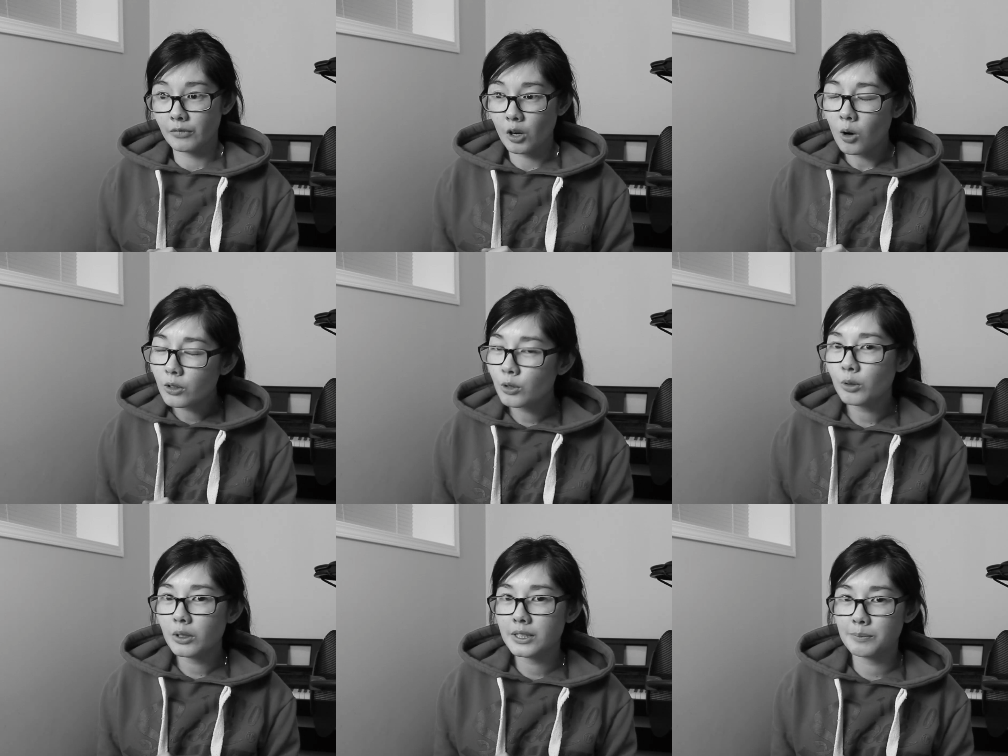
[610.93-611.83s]
Go to
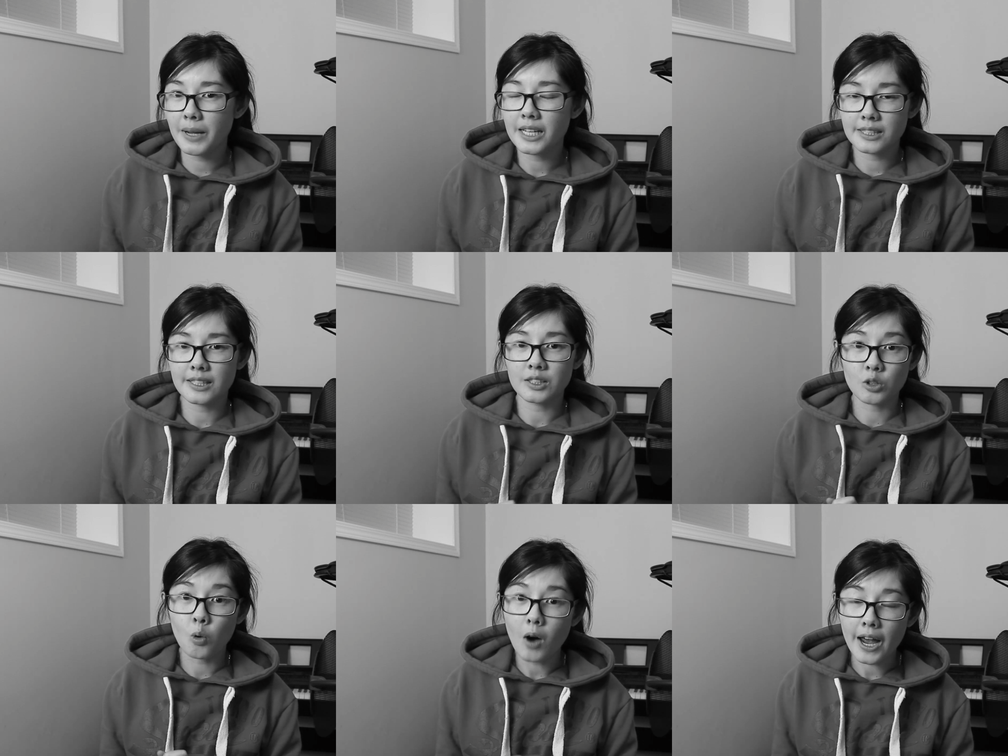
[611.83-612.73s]
a space
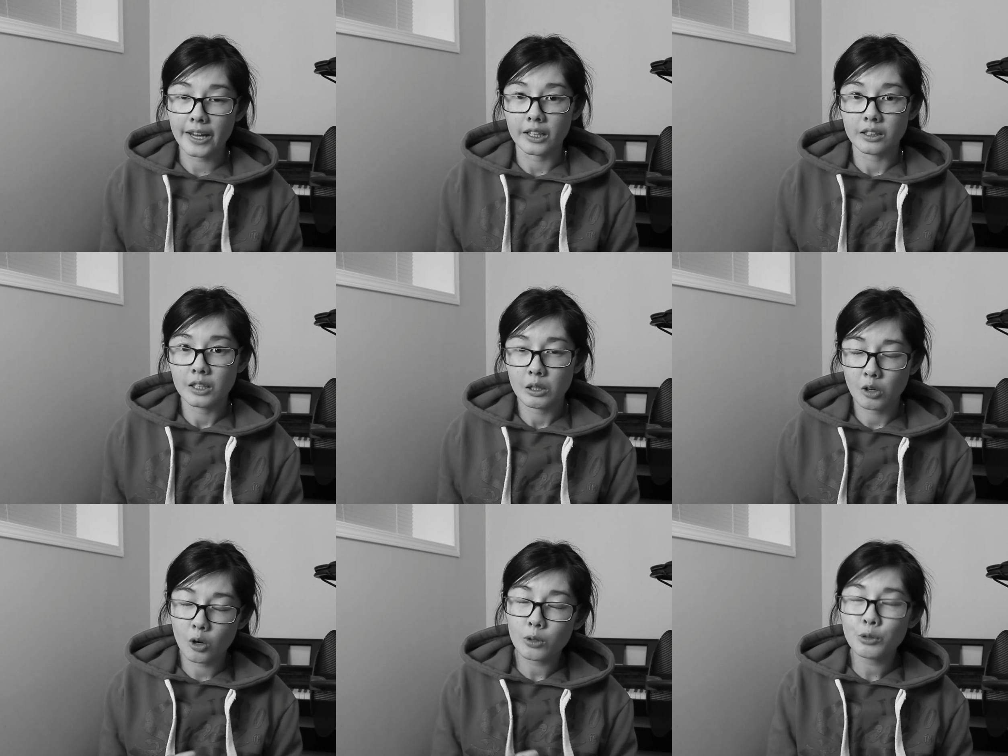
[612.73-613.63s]
that's quiet.
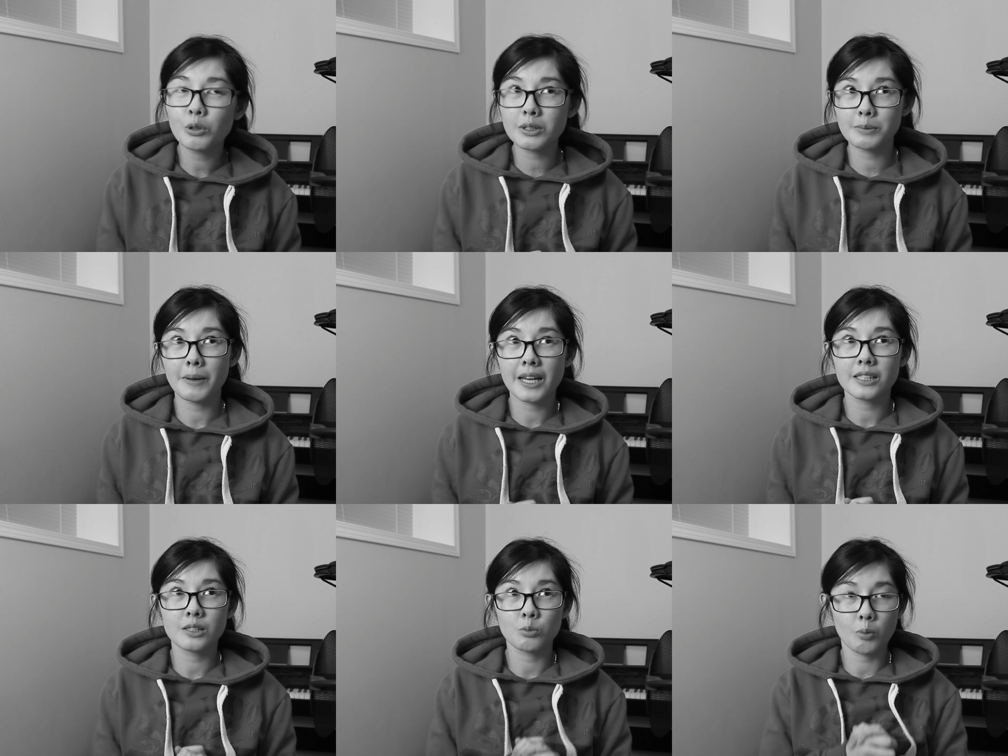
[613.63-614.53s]
Go to a
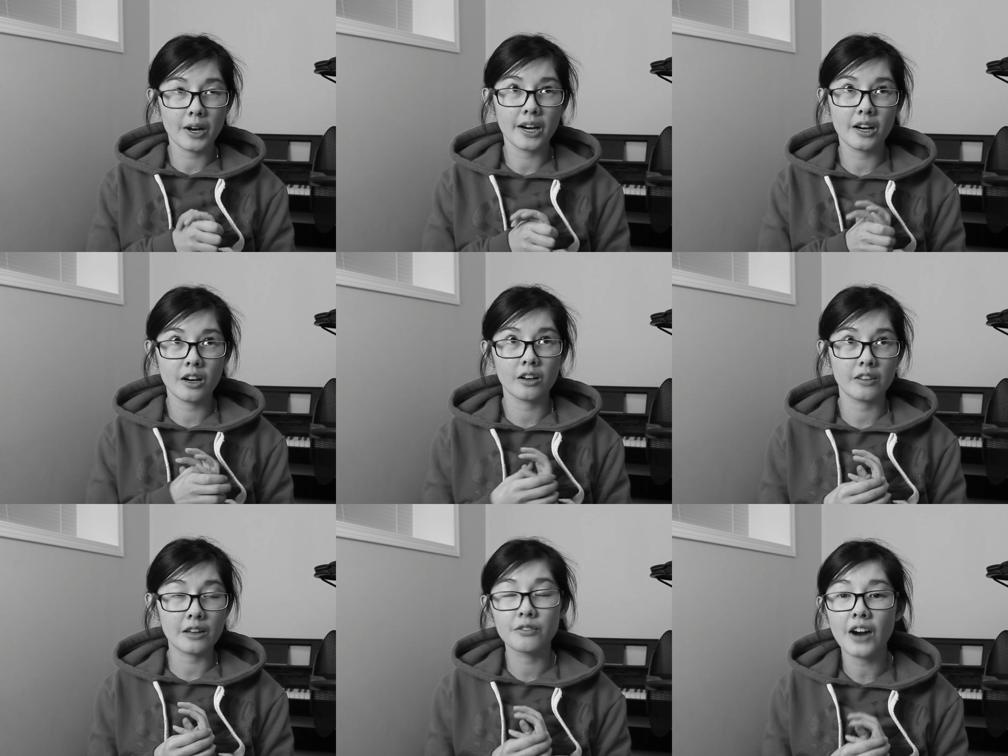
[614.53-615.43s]
space where
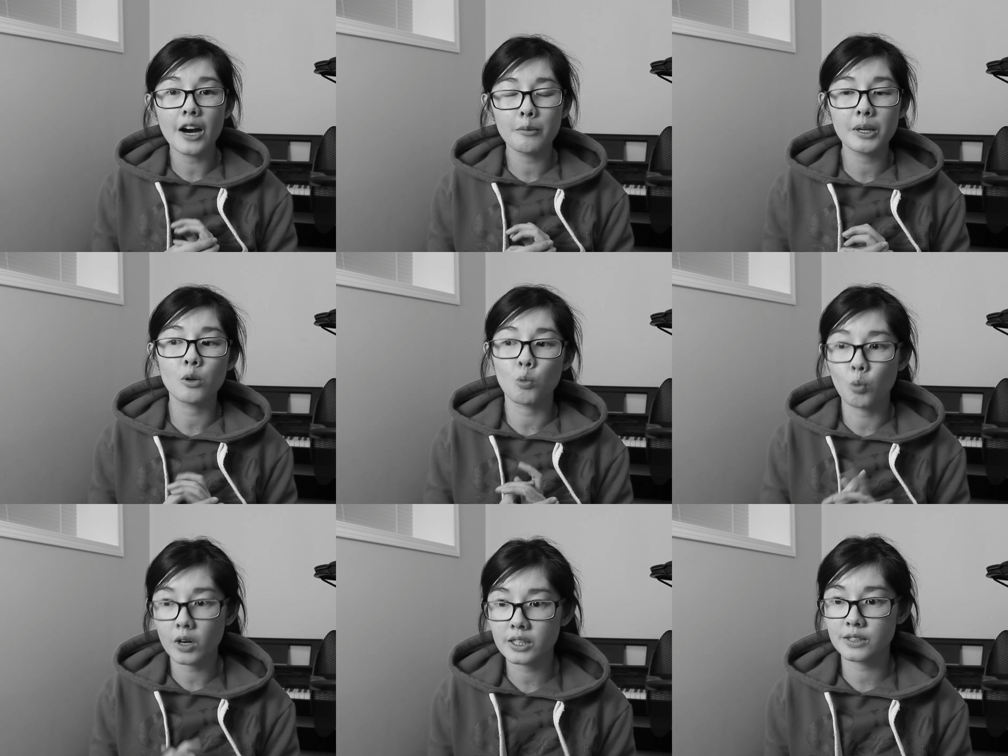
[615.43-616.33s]
the environment
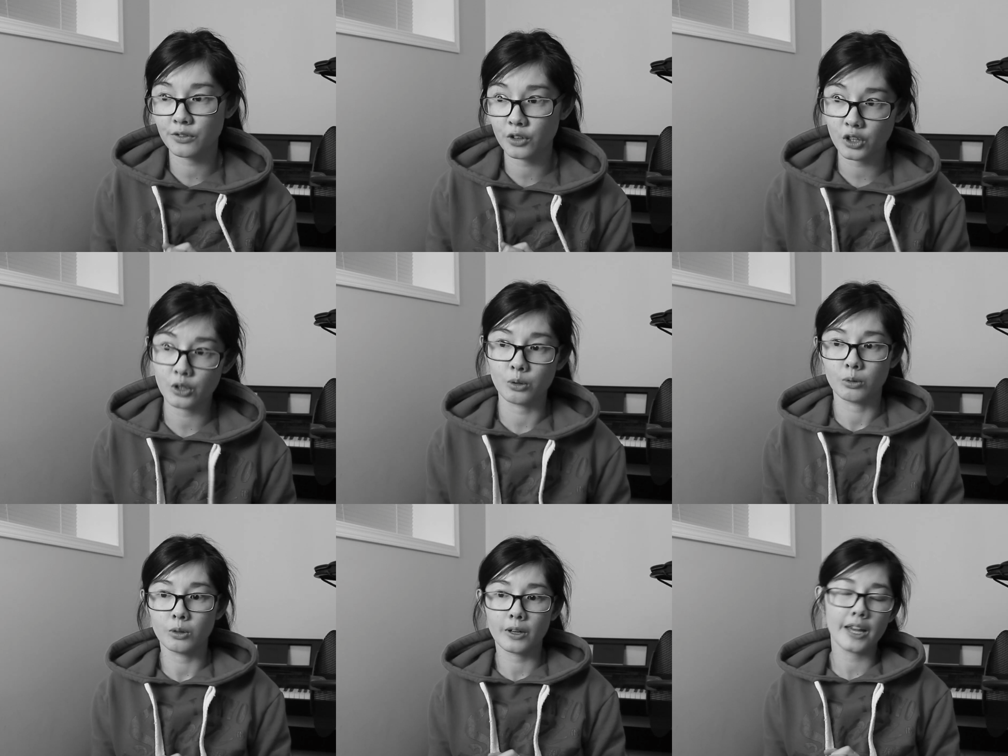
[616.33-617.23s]
works for you,
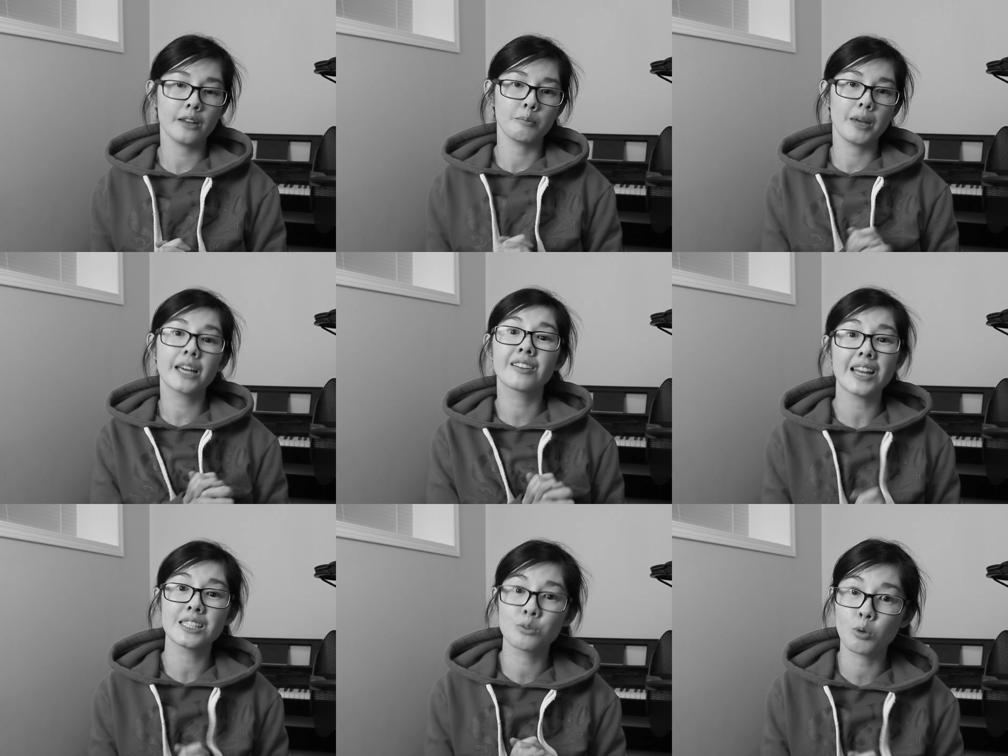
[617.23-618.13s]
okay? Make
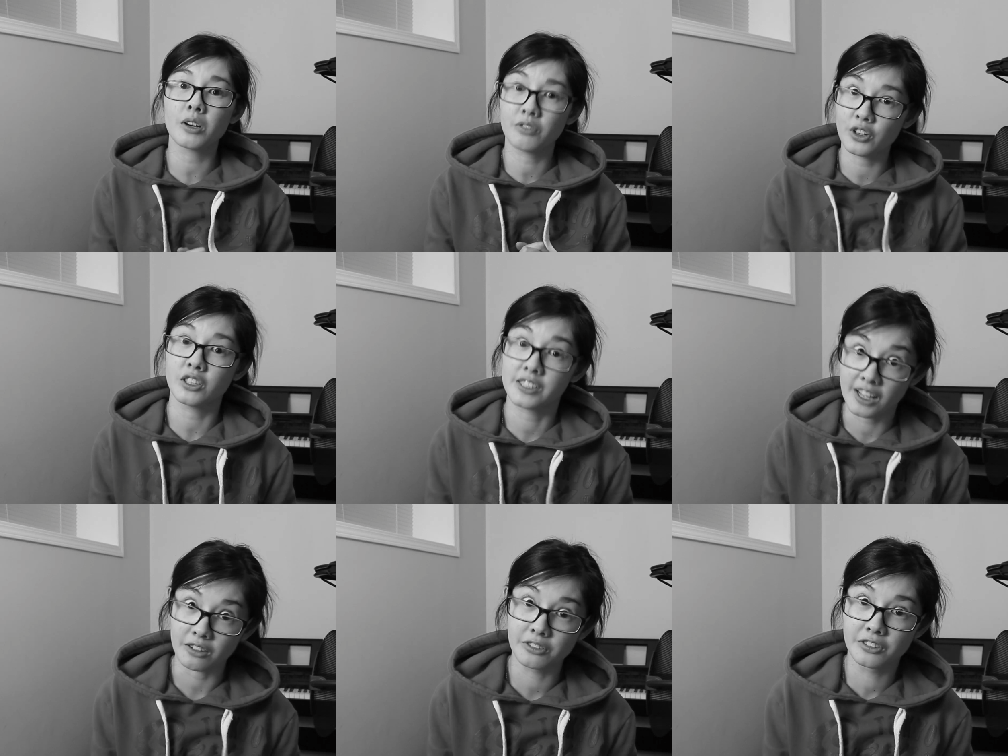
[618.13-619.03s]
less work for
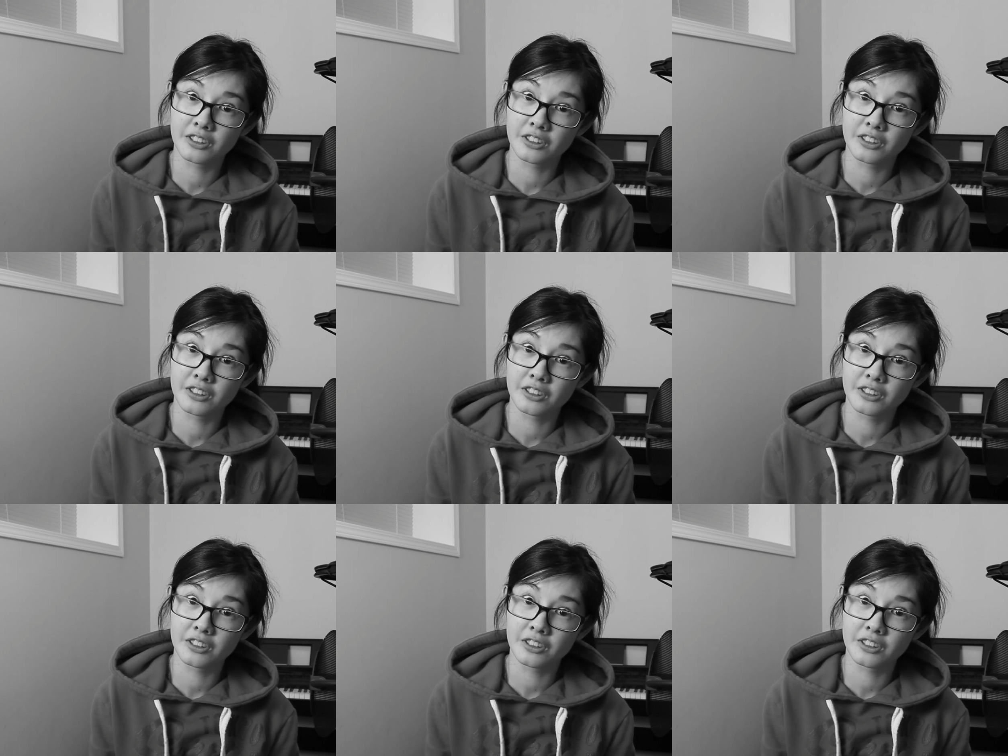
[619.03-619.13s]
yourself.